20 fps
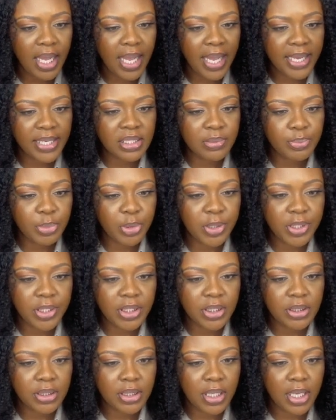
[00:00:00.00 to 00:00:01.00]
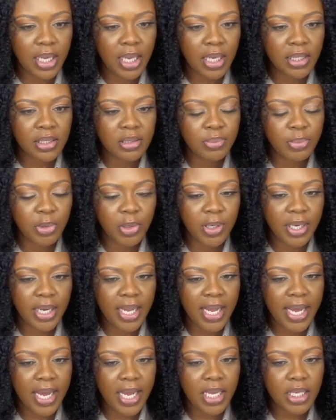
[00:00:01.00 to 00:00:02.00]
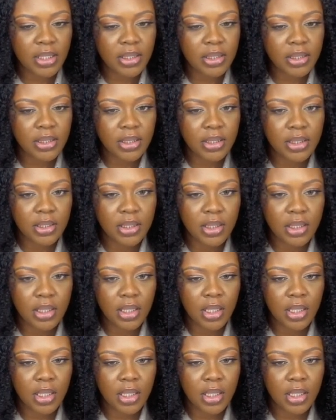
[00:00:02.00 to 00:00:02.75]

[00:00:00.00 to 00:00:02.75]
Export, Export As.